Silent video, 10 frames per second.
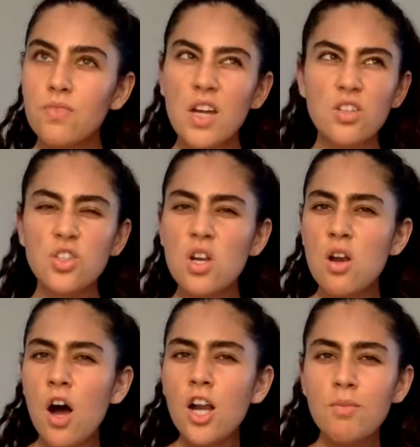and is
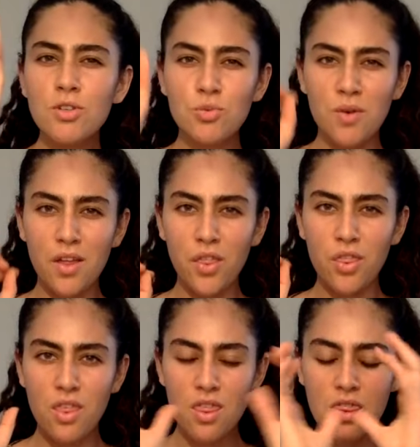synonymous with
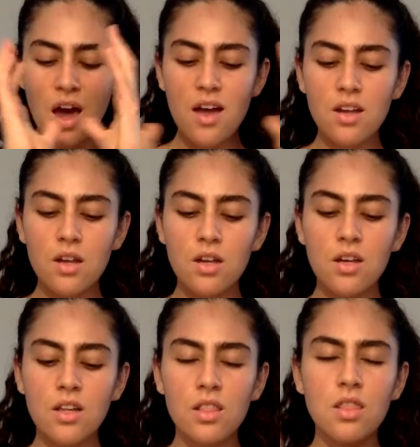that
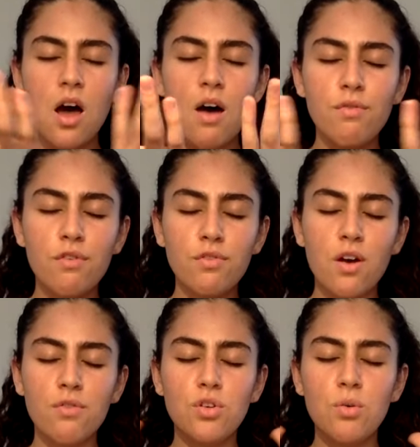love
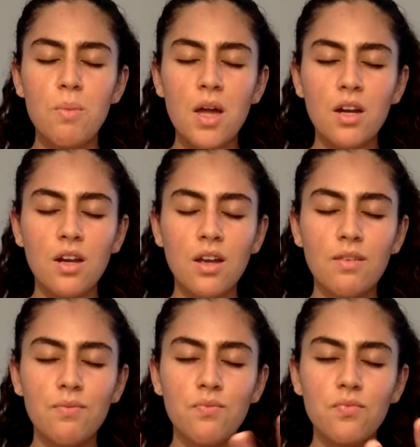of
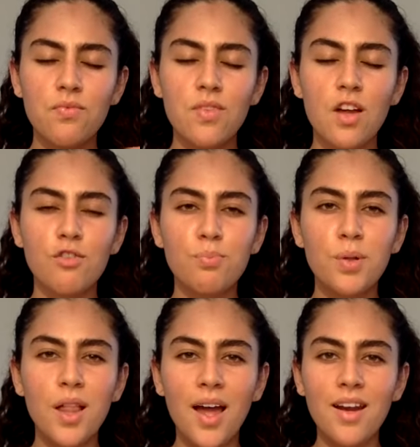humanity, of
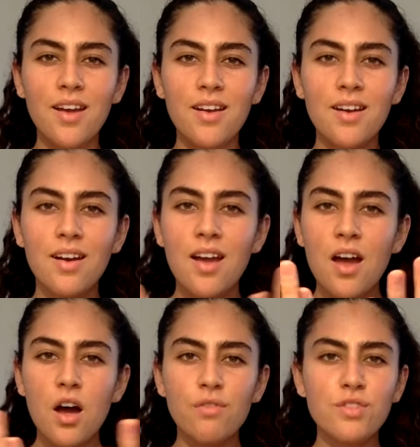planet,
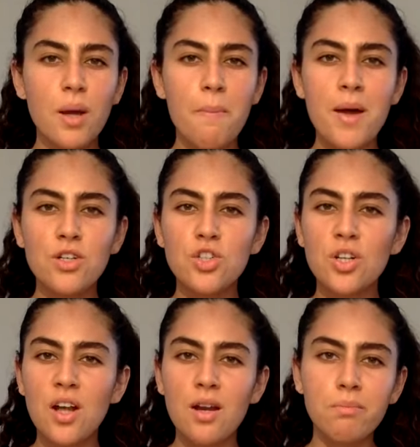of
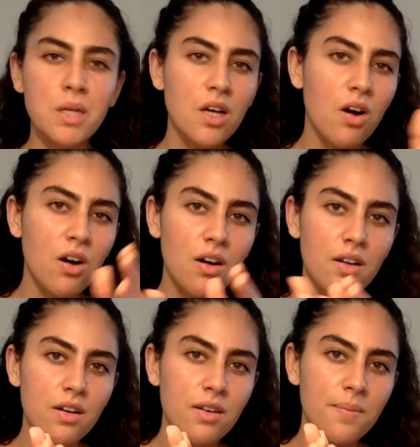dimension and
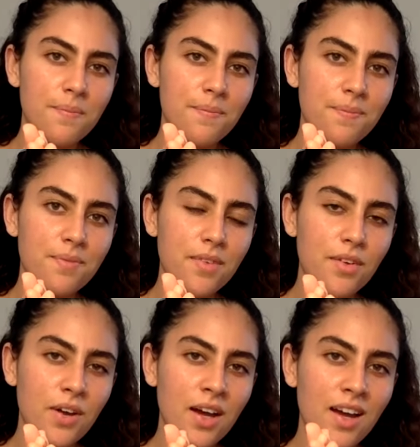beyond.
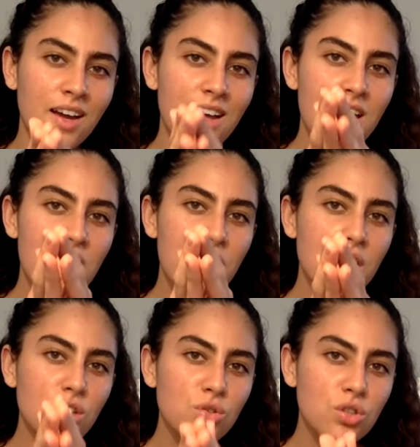Okay,
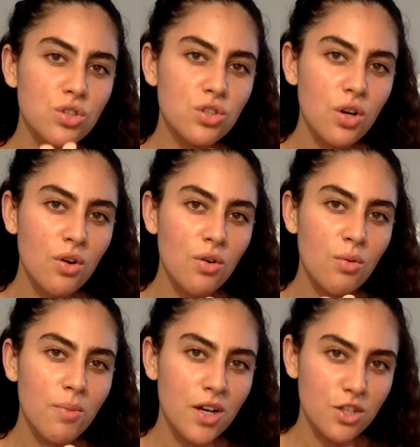thank you so
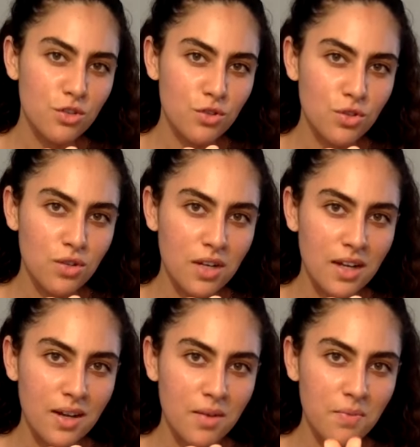much for tuning
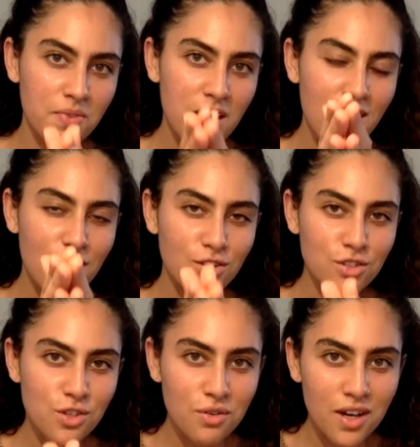in, and I'll
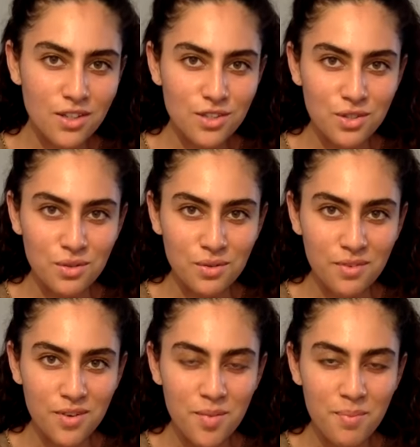see you guys soon.
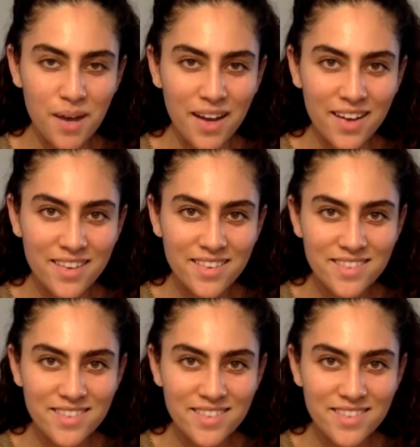Bye.